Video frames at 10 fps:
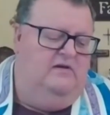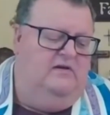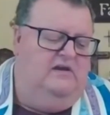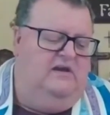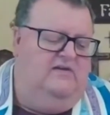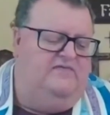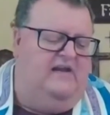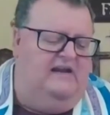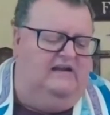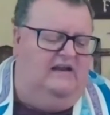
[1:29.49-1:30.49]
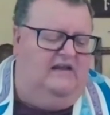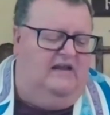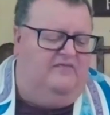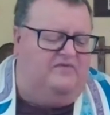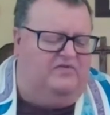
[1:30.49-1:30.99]
If they
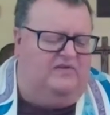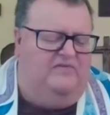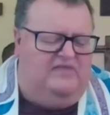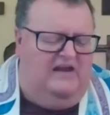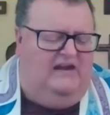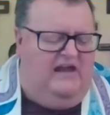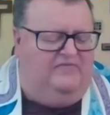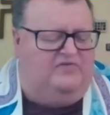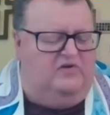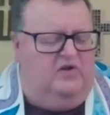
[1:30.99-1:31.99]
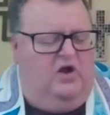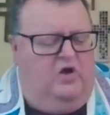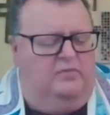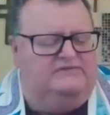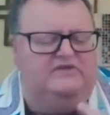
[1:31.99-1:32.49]
left their
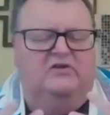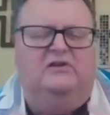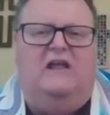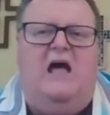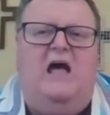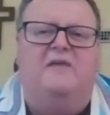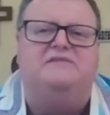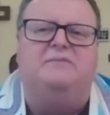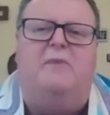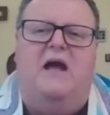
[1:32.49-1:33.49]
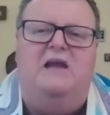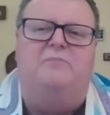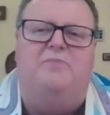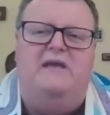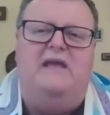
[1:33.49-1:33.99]
homes, their lives might
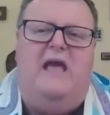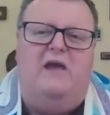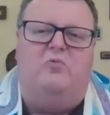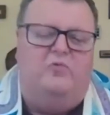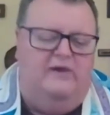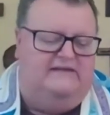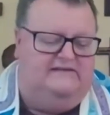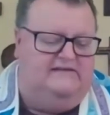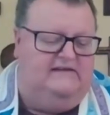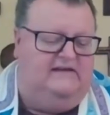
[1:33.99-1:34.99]
be at risk,